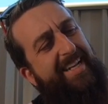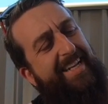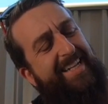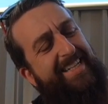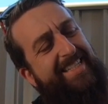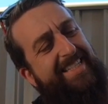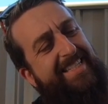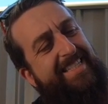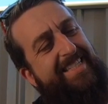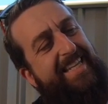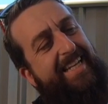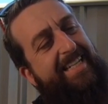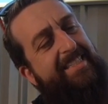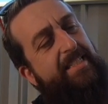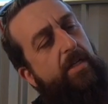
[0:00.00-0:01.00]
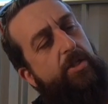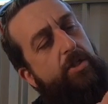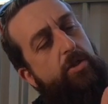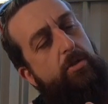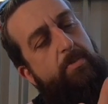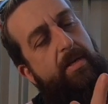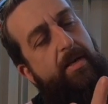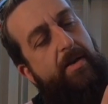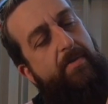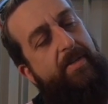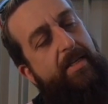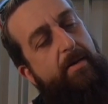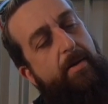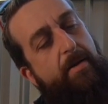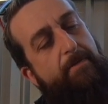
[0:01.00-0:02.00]
and 6, I should be able to
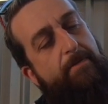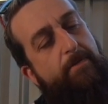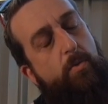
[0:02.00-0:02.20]
get about